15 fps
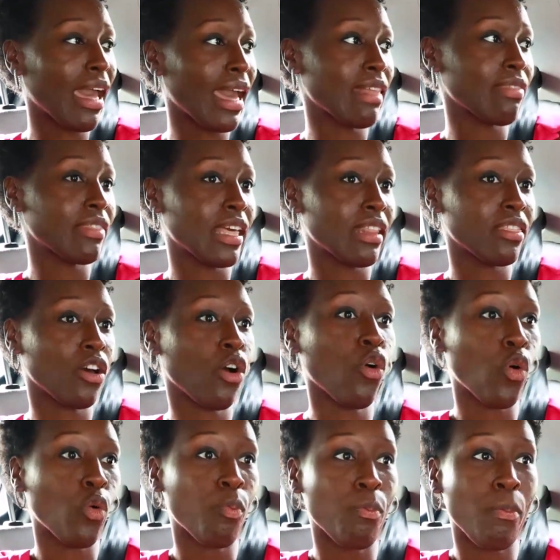And then the
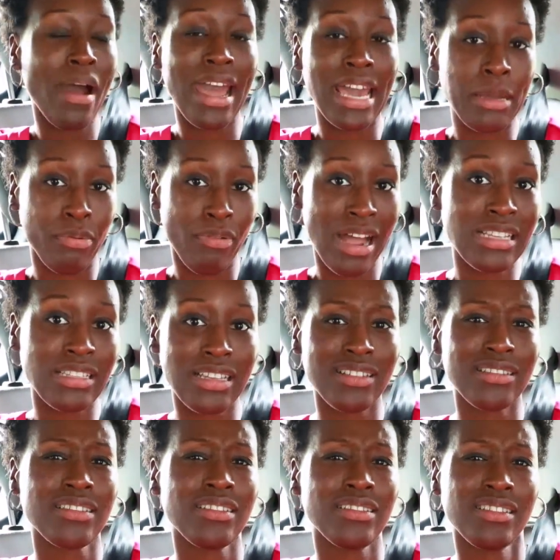whole buying
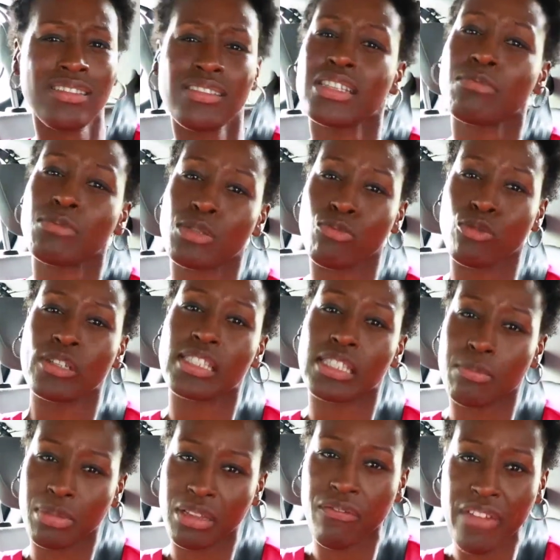process, it just seems more
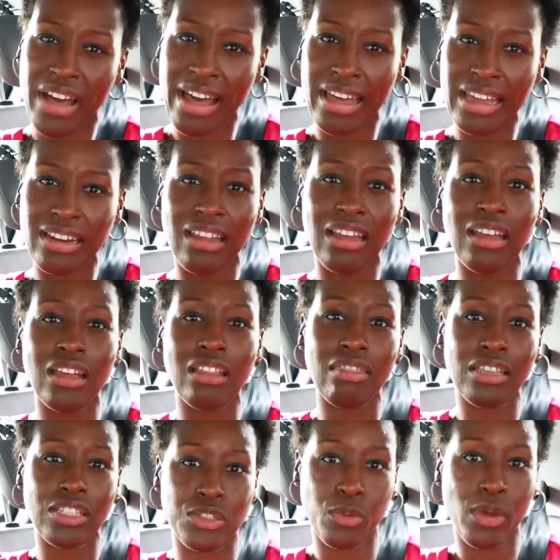simplified
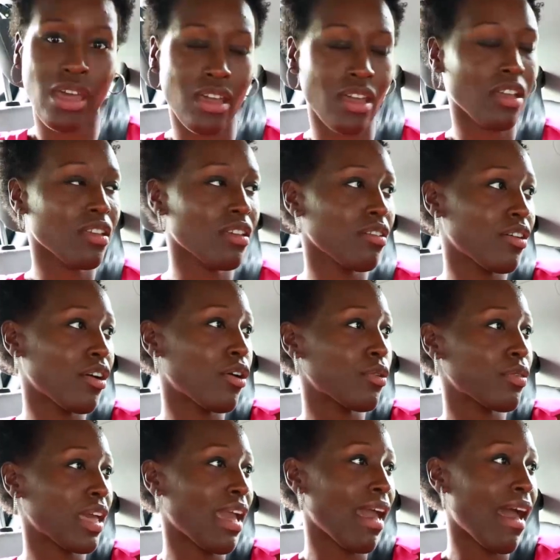this way.
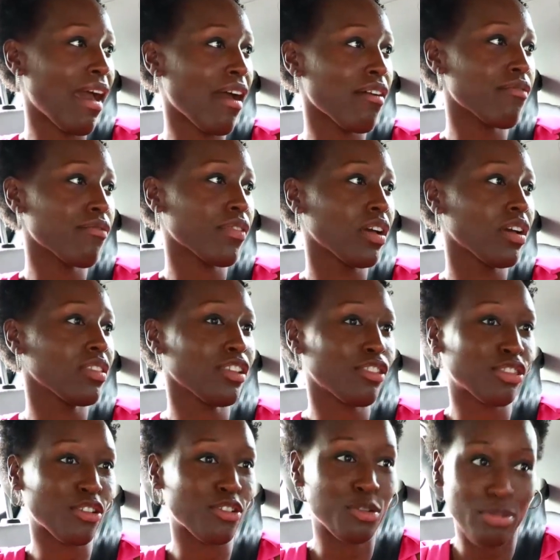They have the
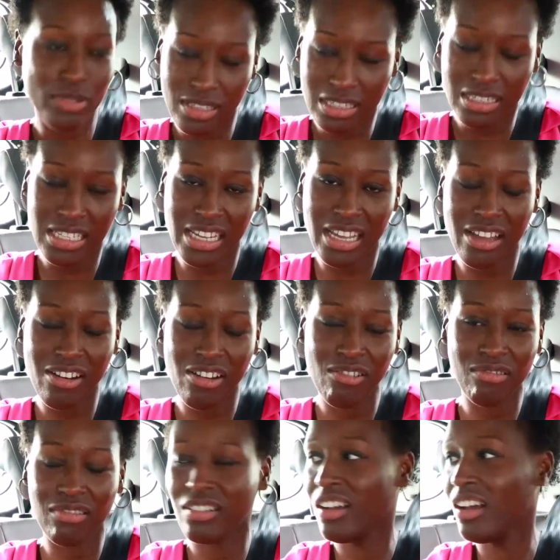30%
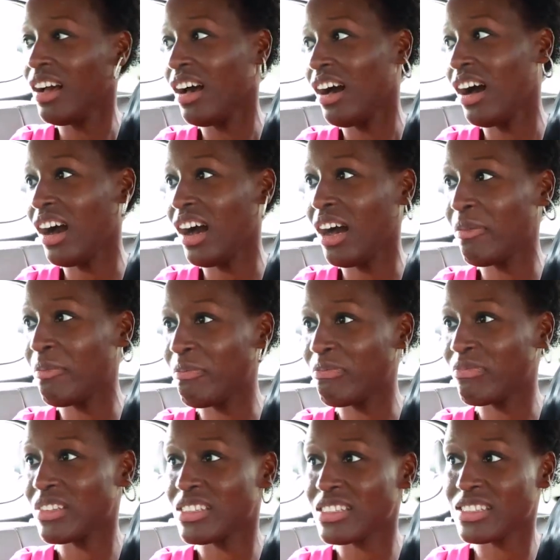down,
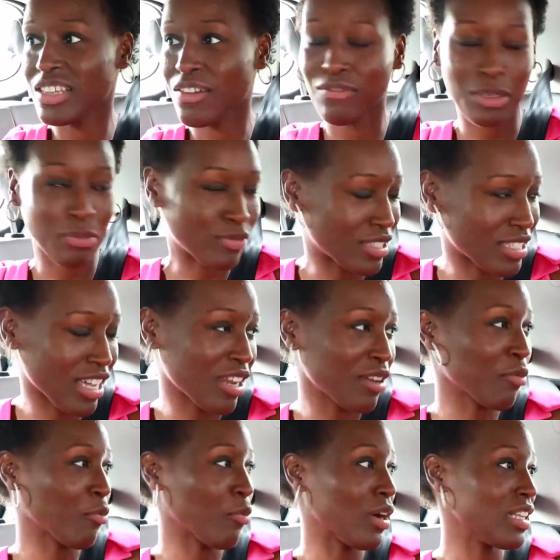70%
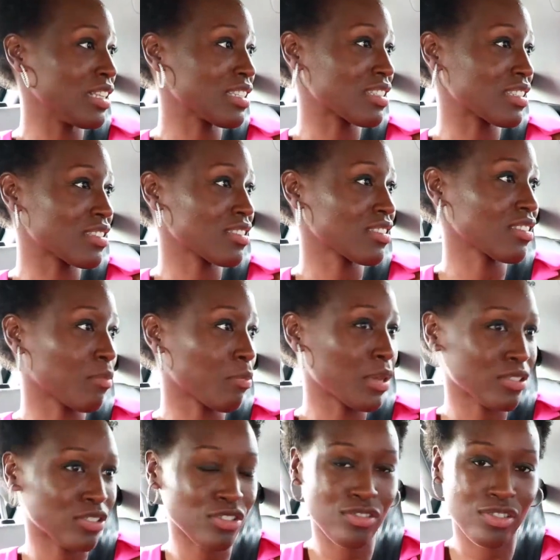once the
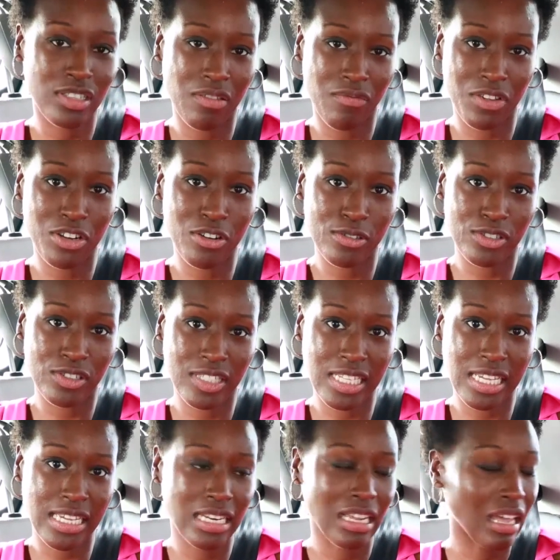pictures and the videos are
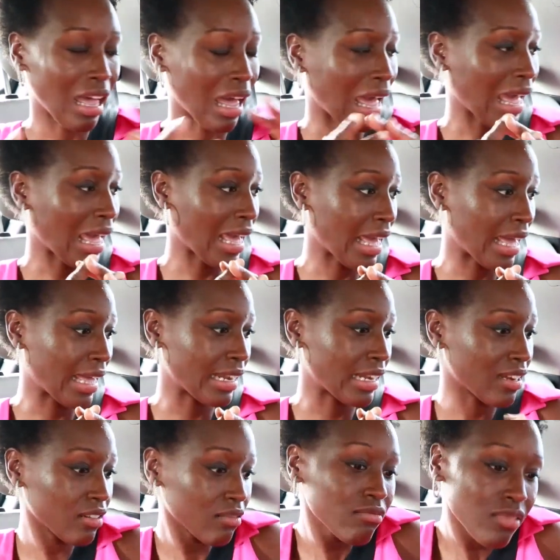sent,
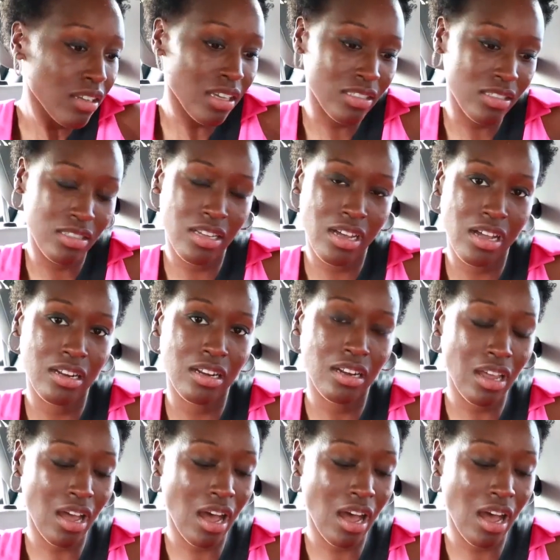and it's done.